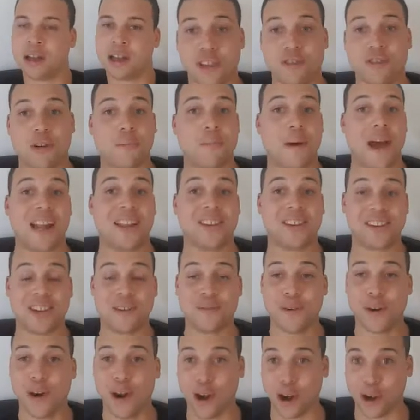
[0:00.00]
The
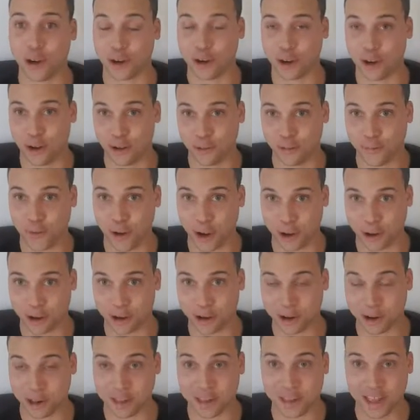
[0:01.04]
repetitive hook on
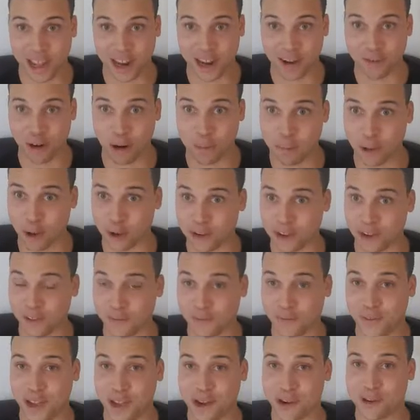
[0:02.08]
Focus and the robotic
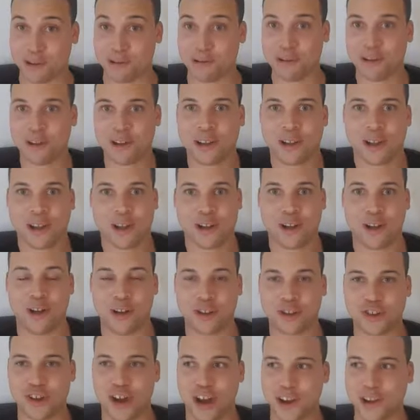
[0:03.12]
feel
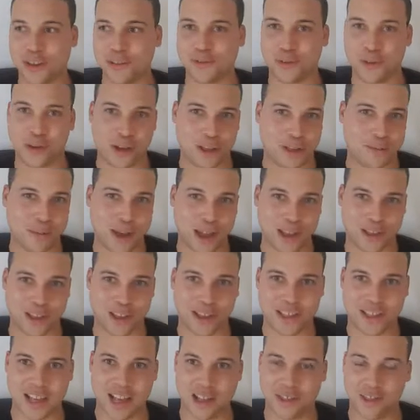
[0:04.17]
on Charli's voice makes her
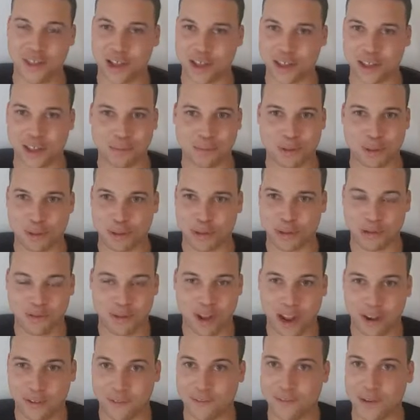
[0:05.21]
sound like some sort of
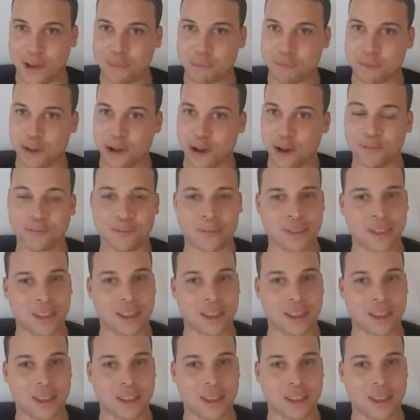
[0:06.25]
like fembot.